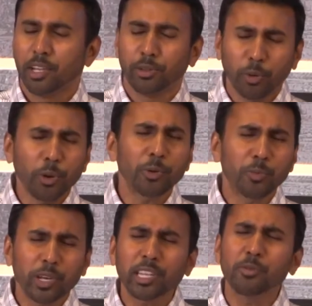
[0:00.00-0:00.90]
Lord
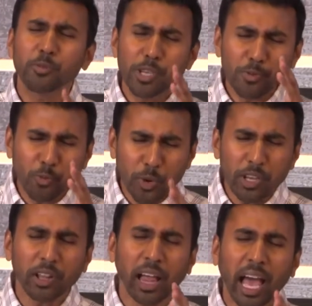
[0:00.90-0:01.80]
willing, we
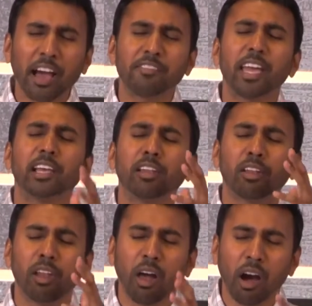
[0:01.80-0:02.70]
will have a
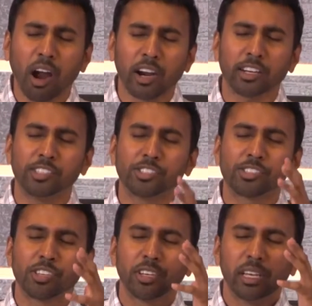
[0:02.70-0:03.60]
large
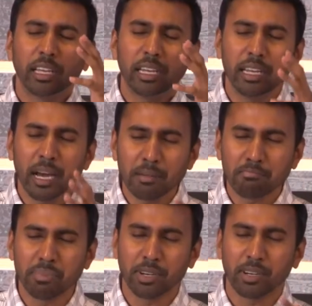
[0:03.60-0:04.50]

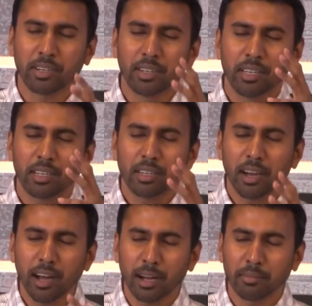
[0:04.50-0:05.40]
number
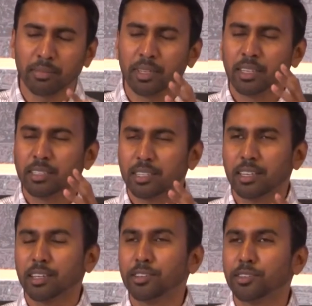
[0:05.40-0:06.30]
come to
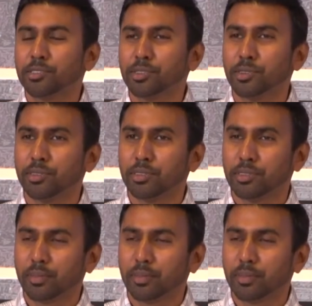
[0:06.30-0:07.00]
hear the truth.